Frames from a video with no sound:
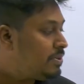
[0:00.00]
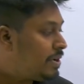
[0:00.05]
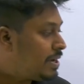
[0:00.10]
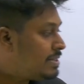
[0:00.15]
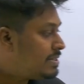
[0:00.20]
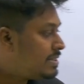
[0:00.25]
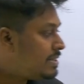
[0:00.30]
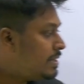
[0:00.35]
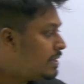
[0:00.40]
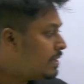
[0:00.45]
You
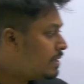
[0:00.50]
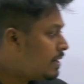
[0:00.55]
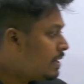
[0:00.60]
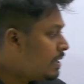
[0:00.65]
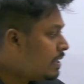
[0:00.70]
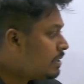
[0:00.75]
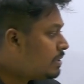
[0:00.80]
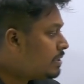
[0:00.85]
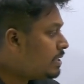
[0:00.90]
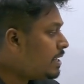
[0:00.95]
can see here
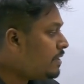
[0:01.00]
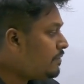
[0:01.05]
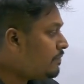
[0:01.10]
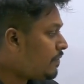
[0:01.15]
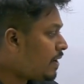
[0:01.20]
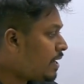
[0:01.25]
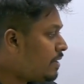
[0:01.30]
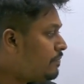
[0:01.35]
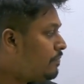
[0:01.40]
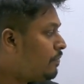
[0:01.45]
3,
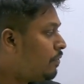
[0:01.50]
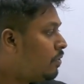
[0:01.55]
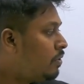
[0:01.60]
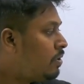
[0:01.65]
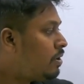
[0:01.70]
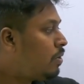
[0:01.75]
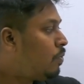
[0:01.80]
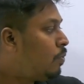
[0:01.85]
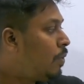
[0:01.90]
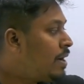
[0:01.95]
5, 4,
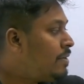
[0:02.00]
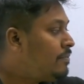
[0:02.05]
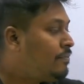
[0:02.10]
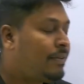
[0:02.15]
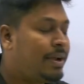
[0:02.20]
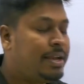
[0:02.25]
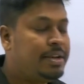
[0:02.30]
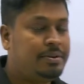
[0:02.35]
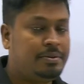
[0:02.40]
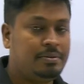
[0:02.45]
1,
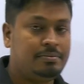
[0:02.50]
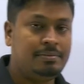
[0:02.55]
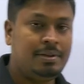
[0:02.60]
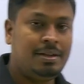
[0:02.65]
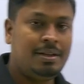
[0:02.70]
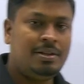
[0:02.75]
5, 2.